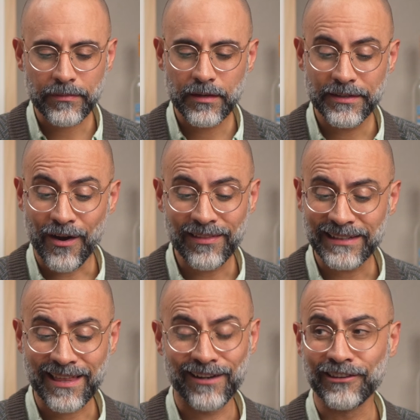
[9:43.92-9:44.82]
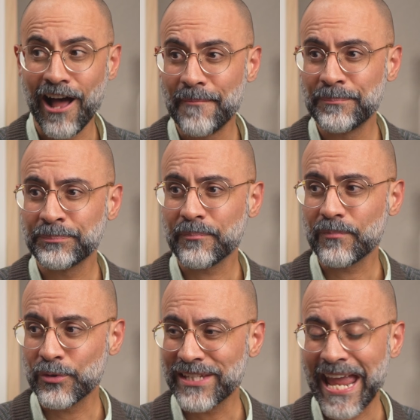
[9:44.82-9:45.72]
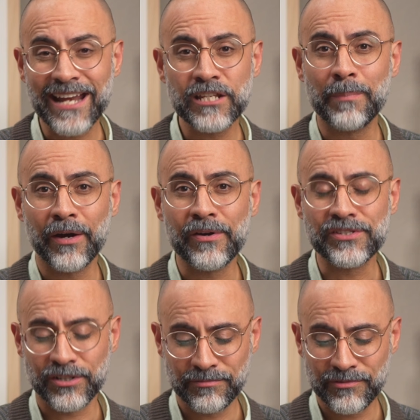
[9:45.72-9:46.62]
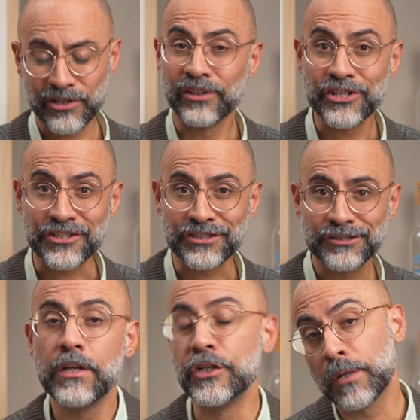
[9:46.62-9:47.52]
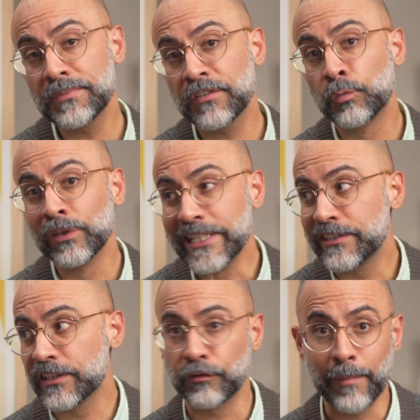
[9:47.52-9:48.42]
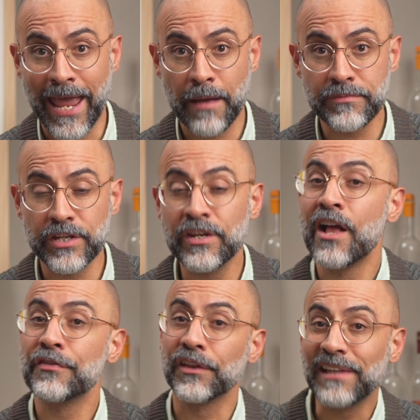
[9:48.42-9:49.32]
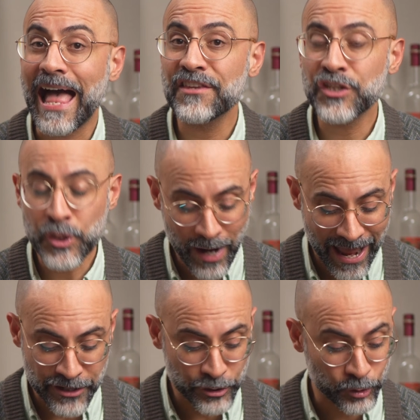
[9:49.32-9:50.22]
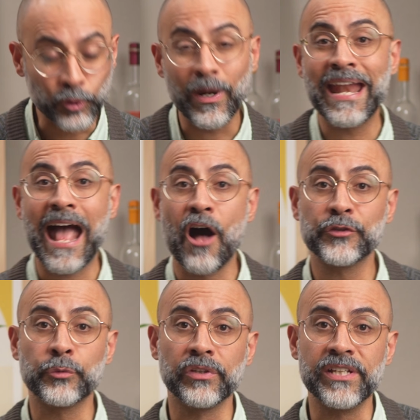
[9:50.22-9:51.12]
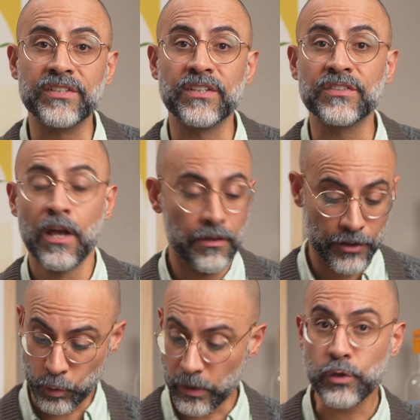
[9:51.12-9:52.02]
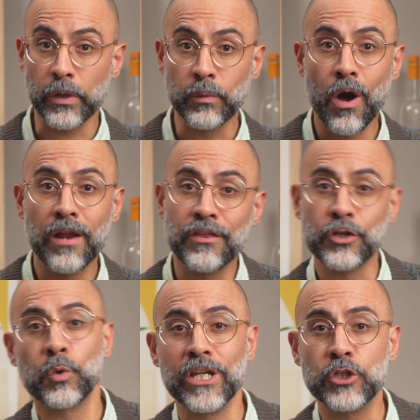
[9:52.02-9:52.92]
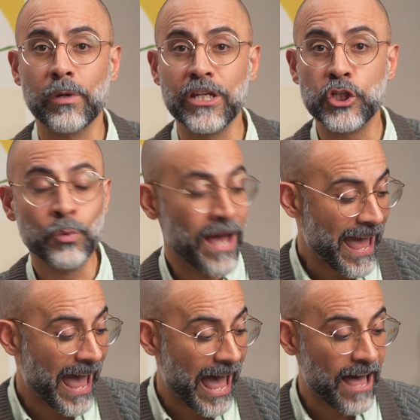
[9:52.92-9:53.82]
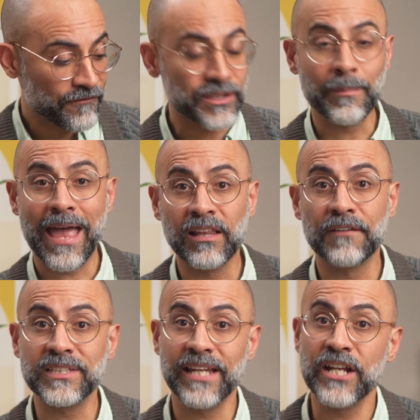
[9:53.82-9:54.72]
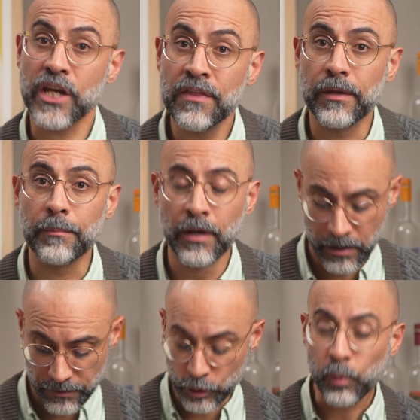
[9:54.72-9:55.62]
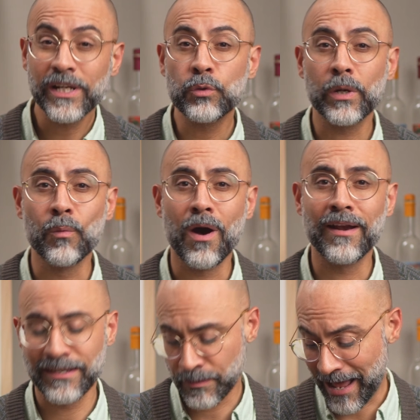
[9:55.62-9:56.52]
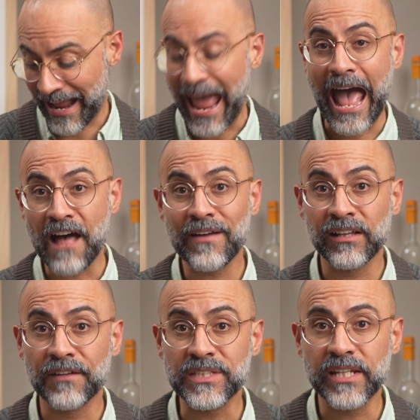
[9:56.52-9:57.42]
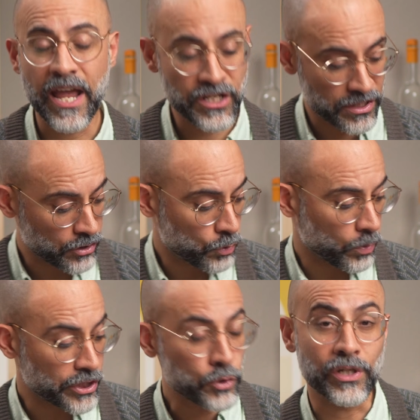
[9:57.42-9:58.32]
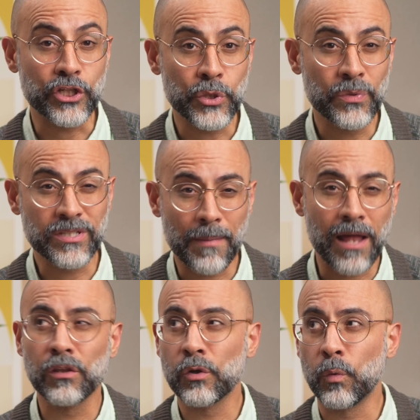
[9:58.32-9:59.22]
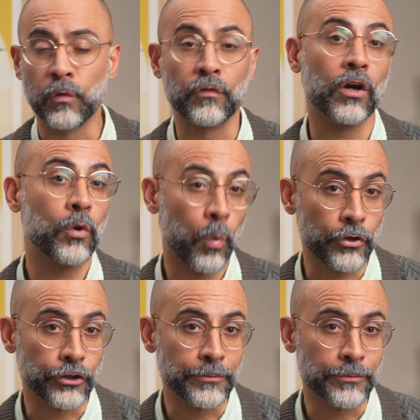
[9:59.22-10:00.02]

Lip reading: You know, I like that a lot. Those candied berries are delicious. In terms of releases from Hampden, the last 2 annual Great House releases, the 2021 and the 2022, have some LFCH in them. The 2021 is about half LFCH and the 2022 is about a little over a quarter.